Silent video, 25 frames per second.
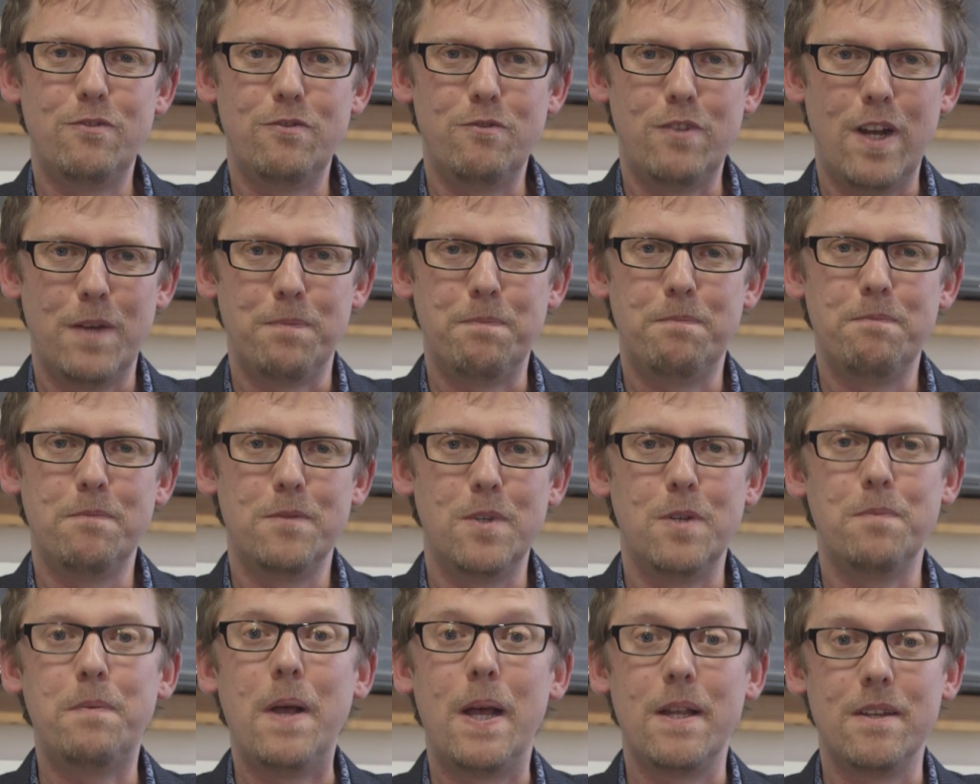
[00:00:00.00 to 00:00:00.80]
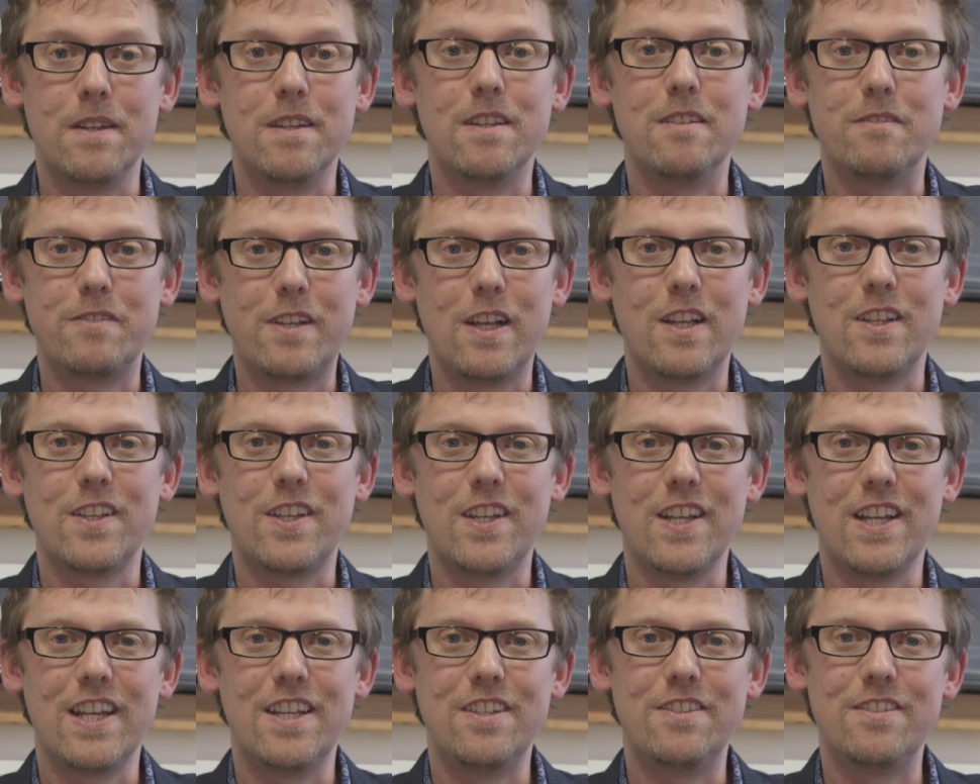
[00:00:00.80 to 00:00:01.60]
repetitive
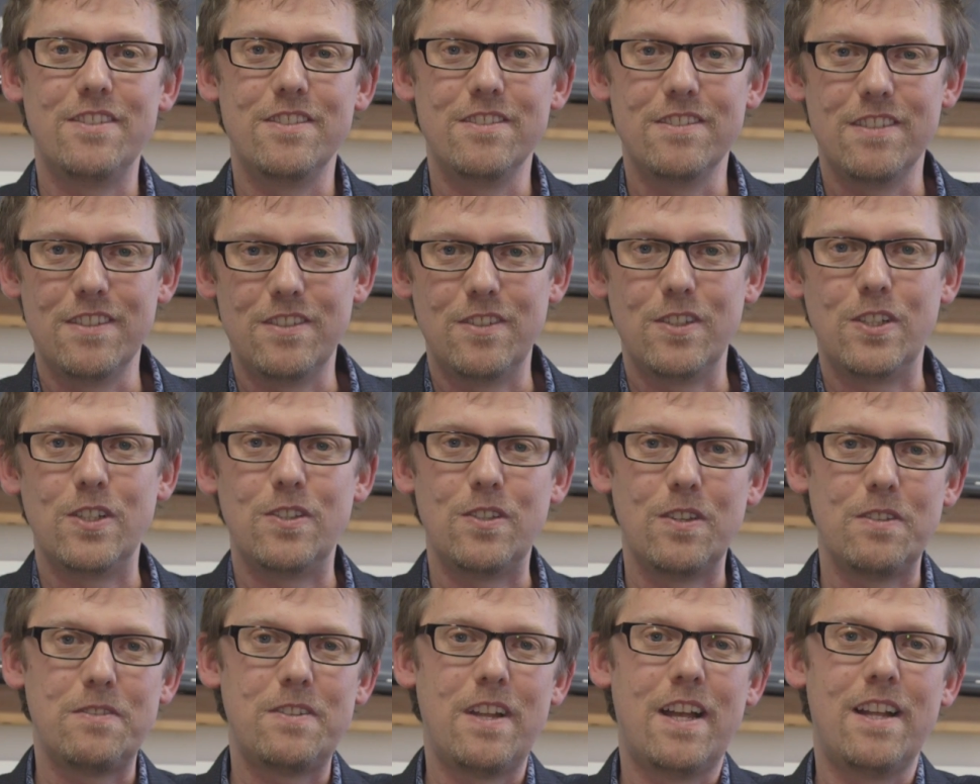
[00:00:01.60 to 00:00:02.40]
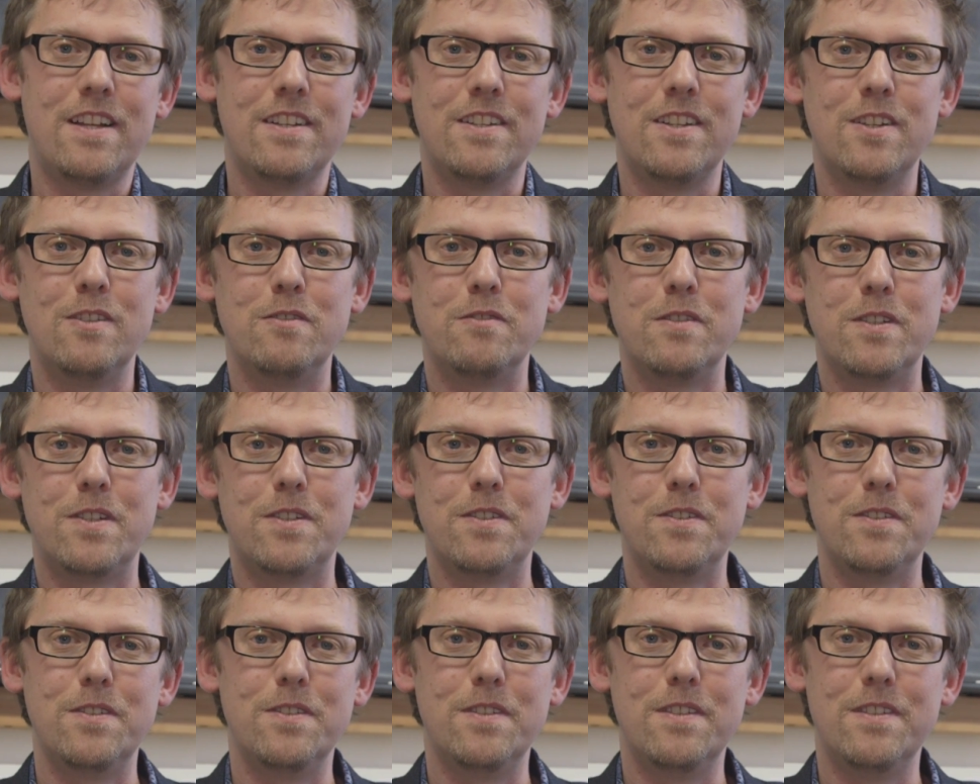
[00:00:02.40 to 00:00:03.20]
calculations that you can just hand over
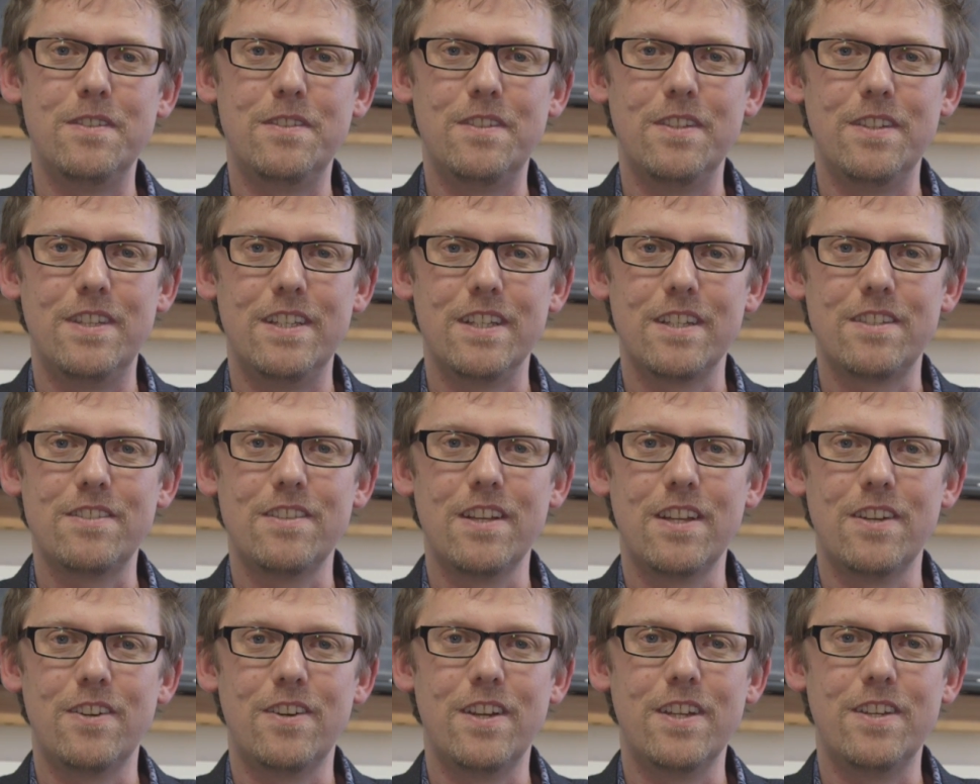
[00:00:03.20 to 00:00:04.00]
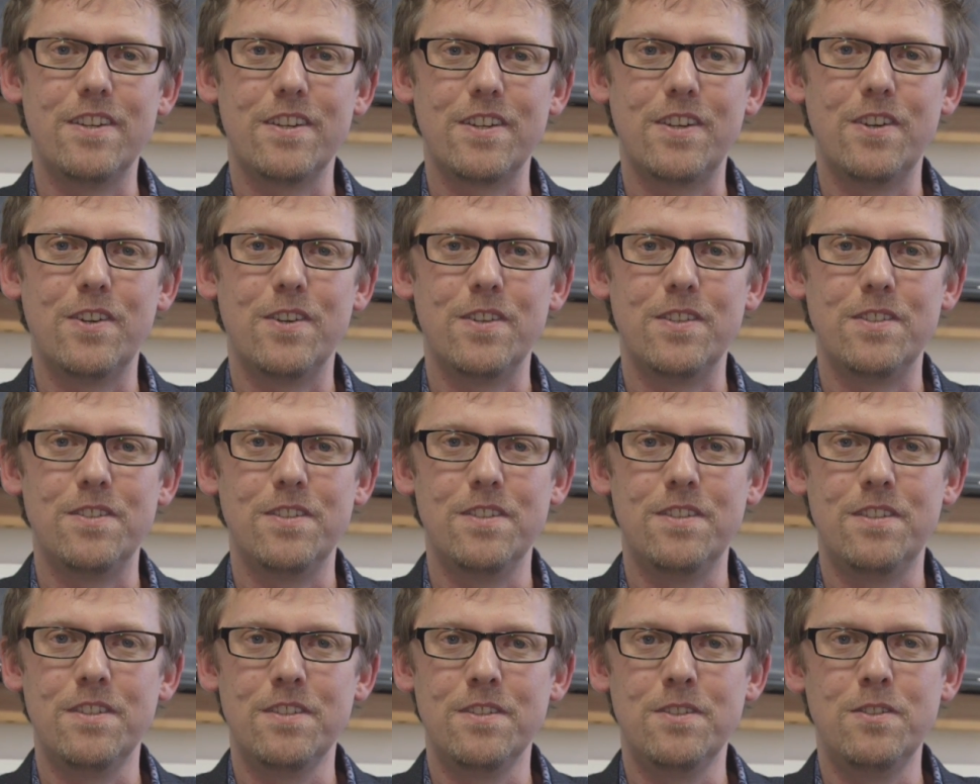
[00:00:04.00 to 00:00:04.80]
to the accelerator card
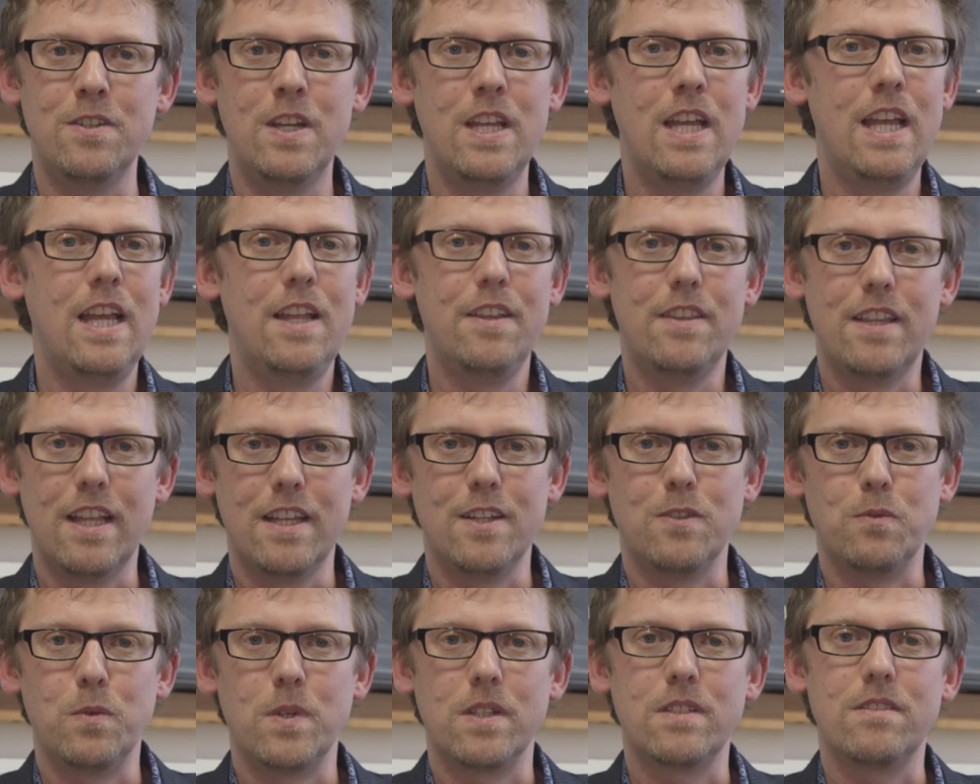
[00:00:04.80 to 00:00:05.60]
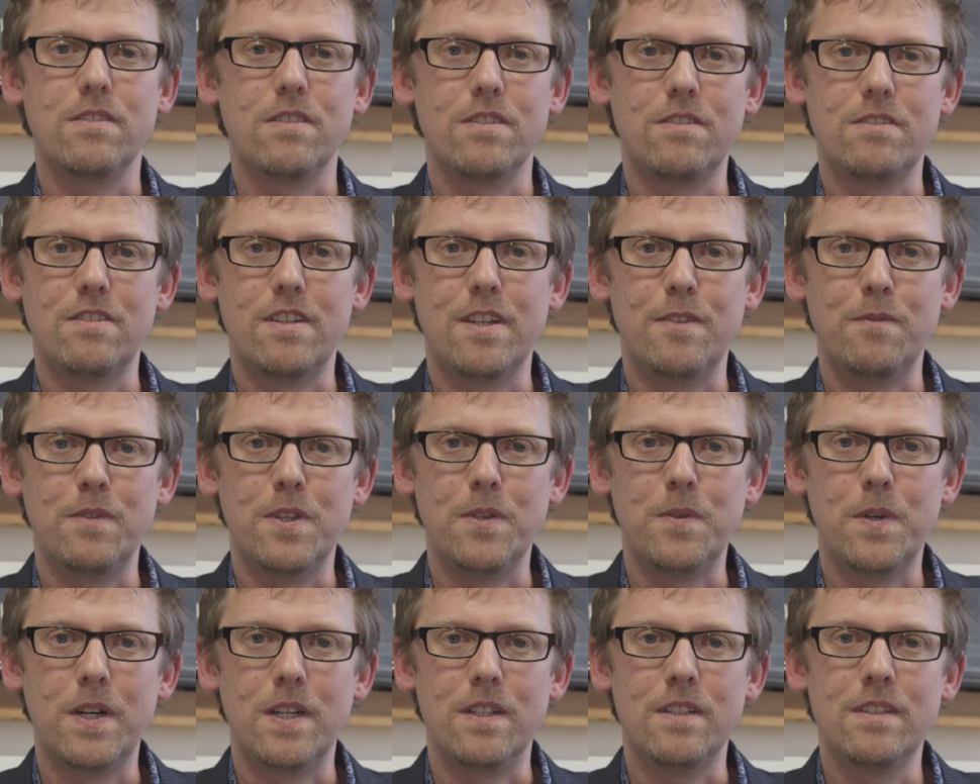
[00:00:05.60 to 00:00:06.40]
to do, then it works
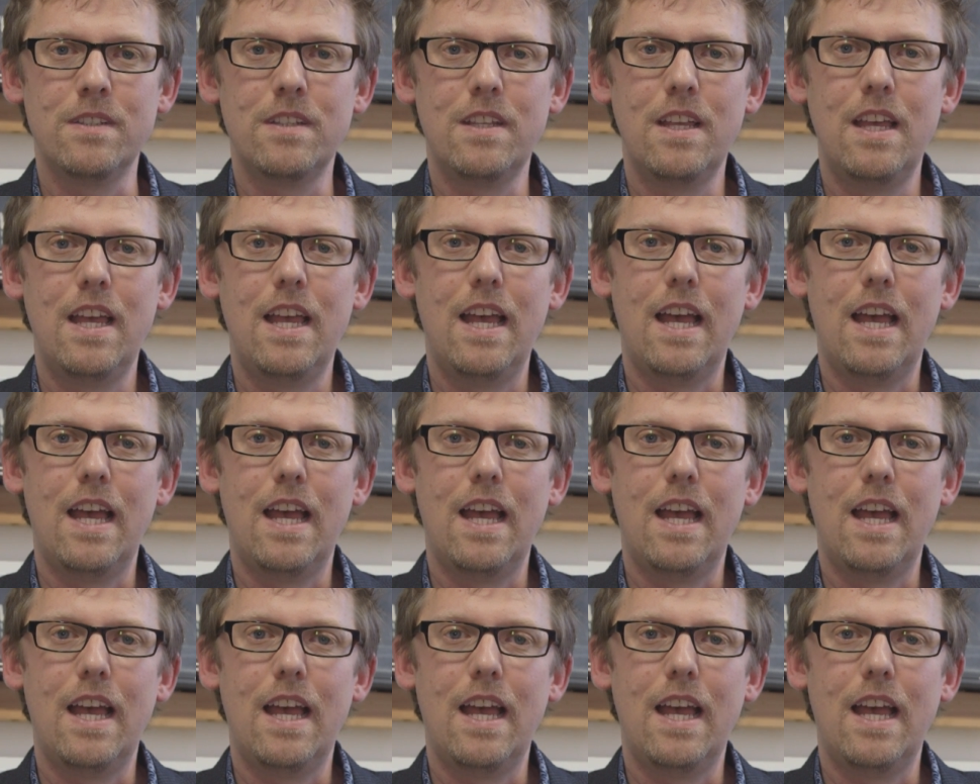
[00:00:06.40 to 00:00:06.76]
extremely well.